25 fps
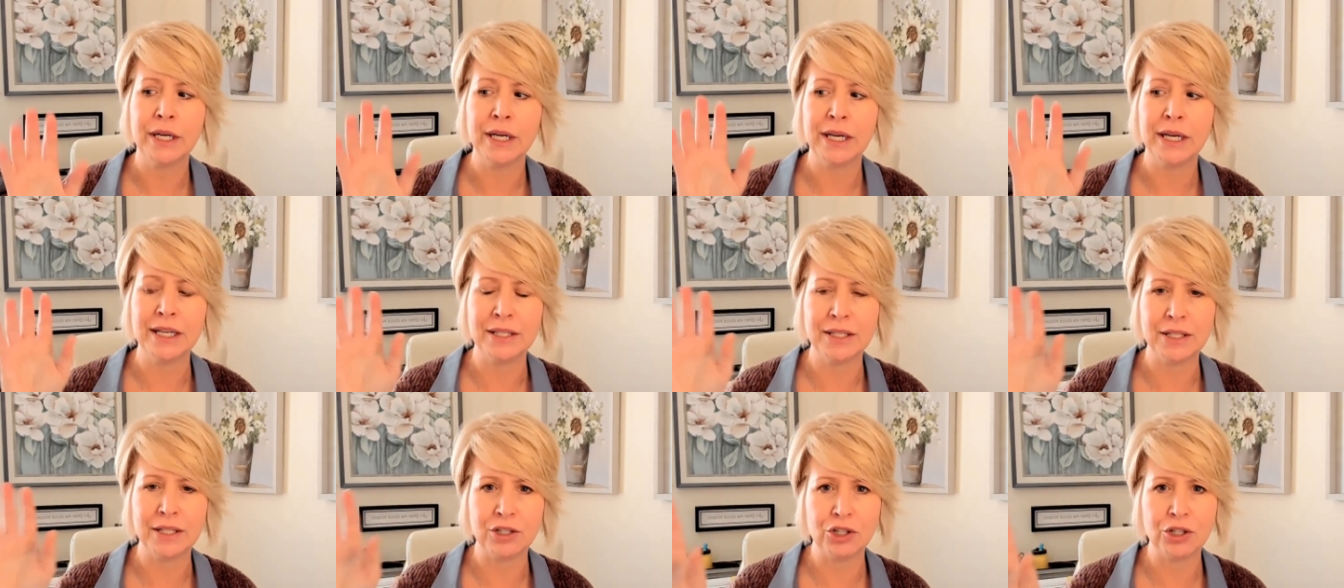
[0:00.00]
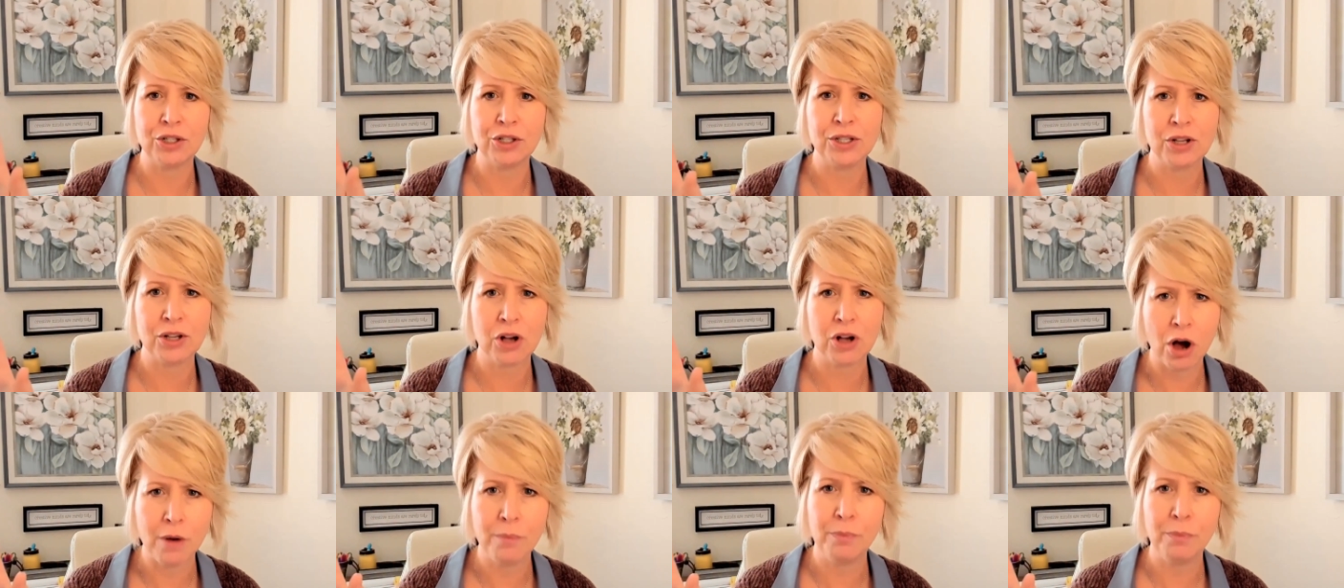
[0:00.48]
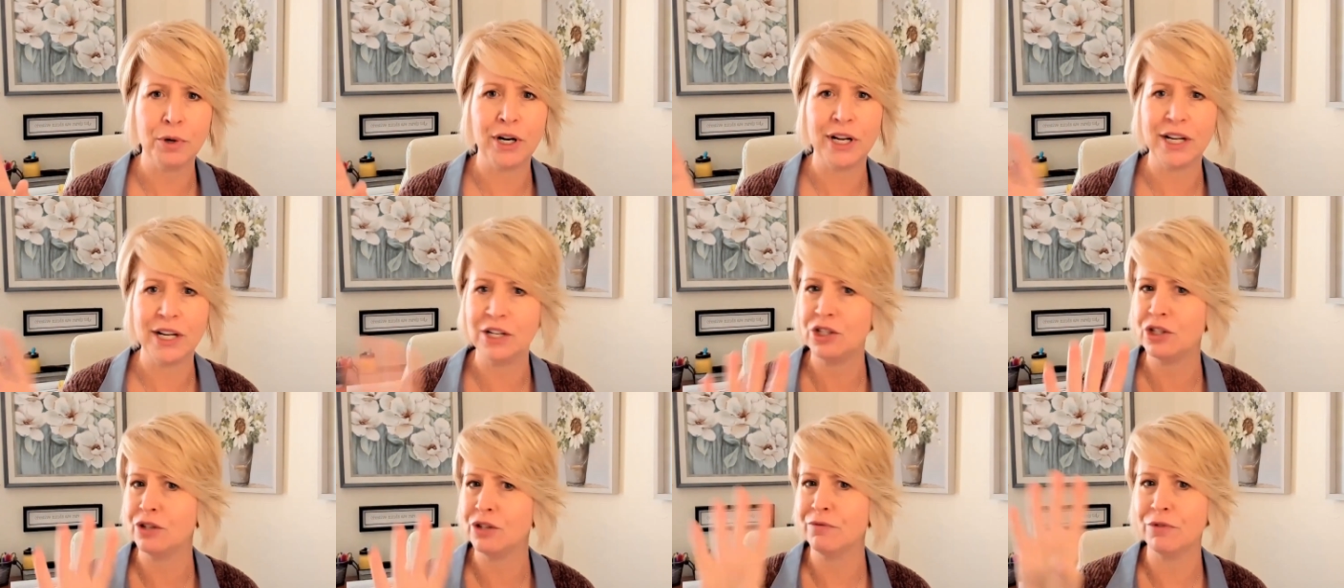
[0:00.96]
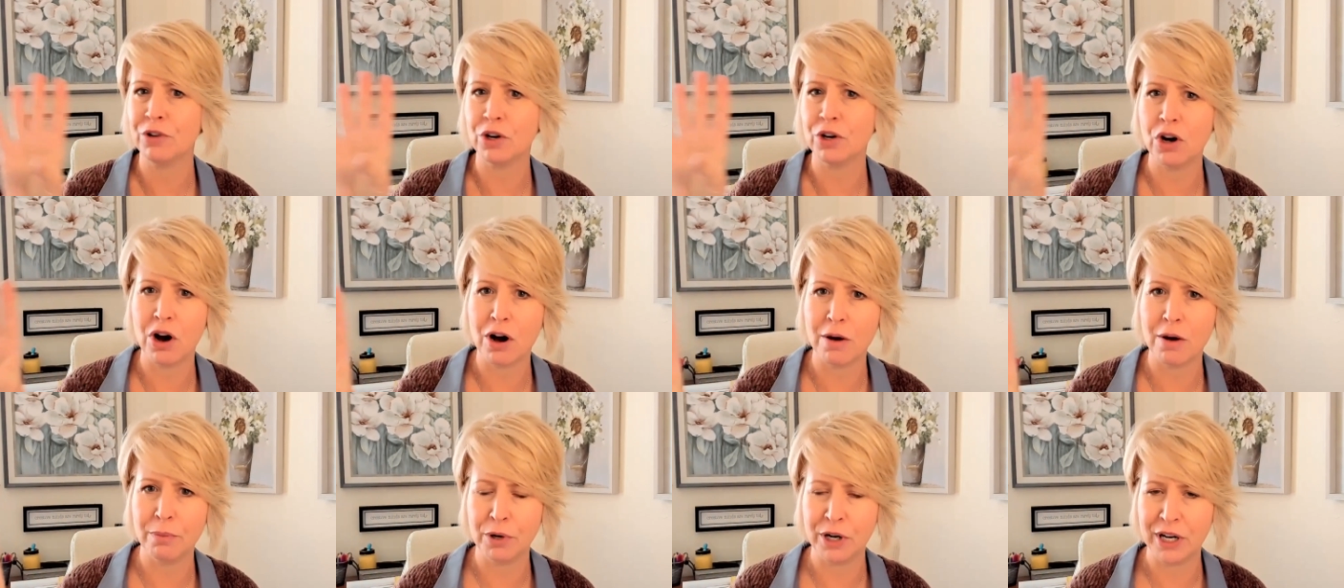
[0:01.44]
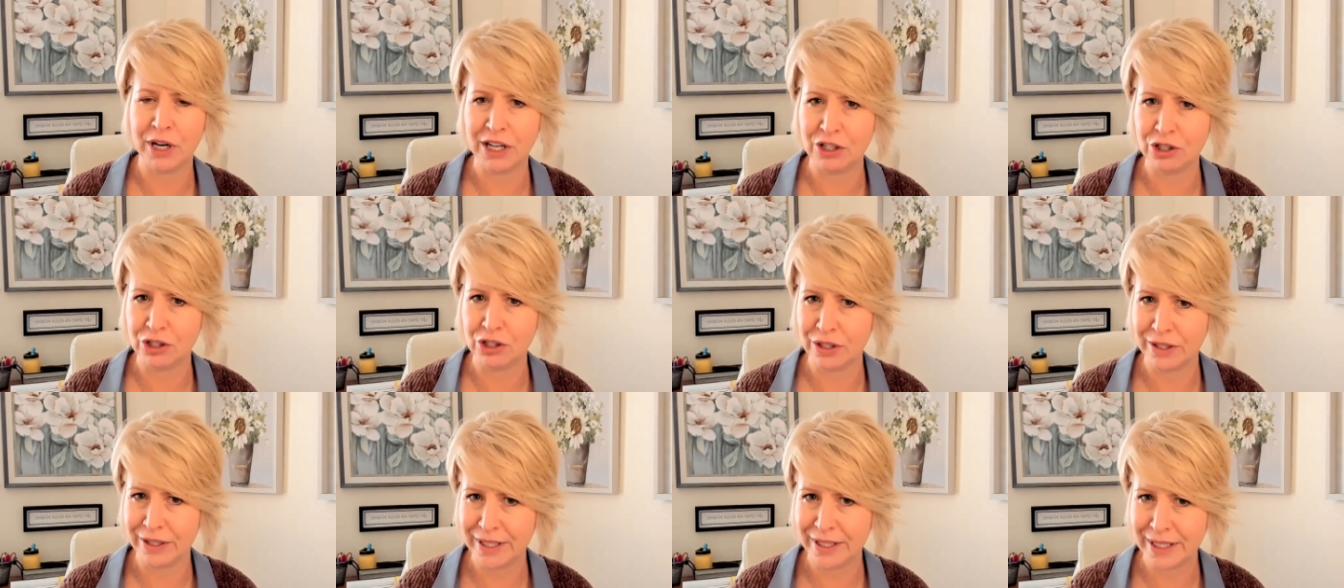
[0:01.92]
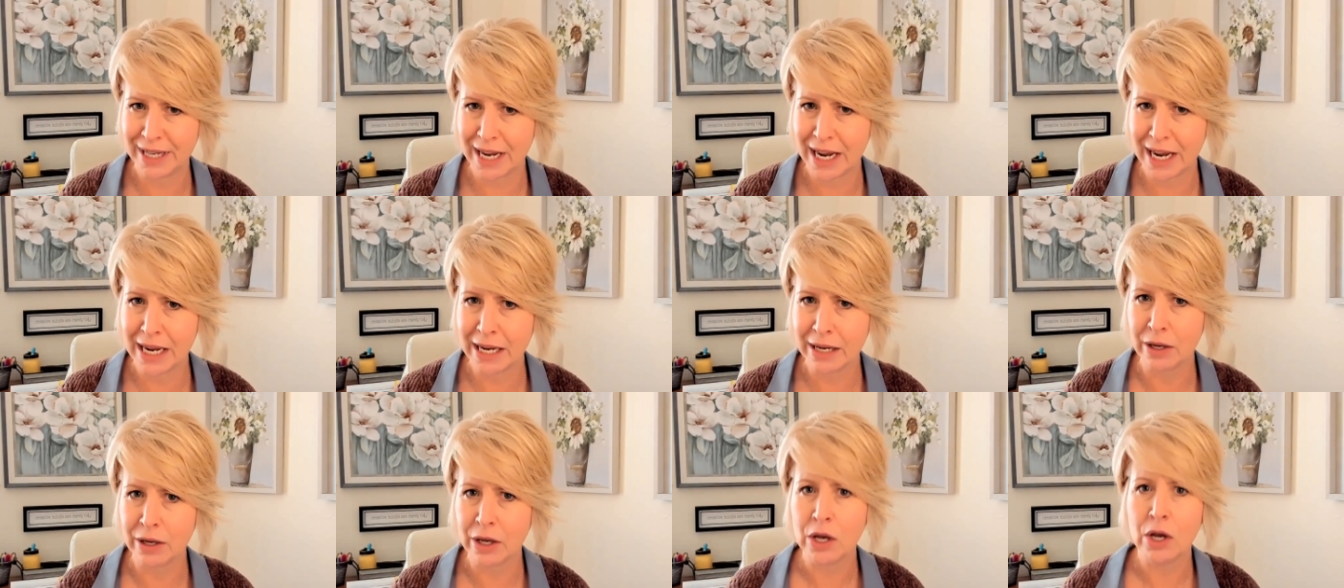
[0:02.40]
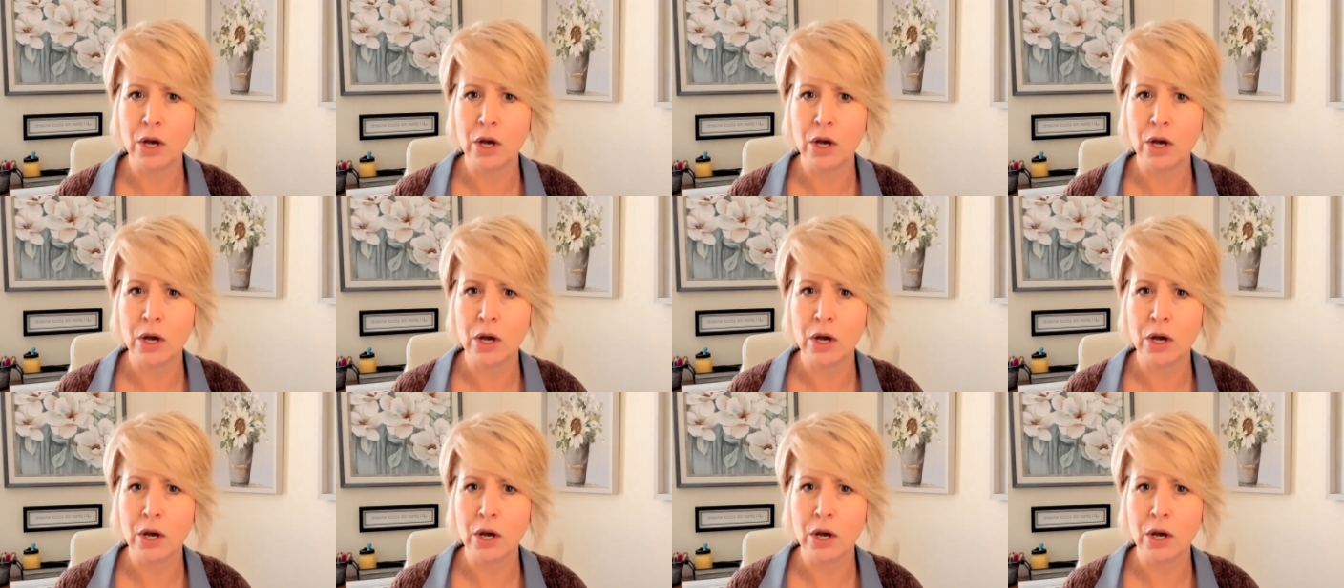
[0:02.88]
is it just comprehension for comprehension's sake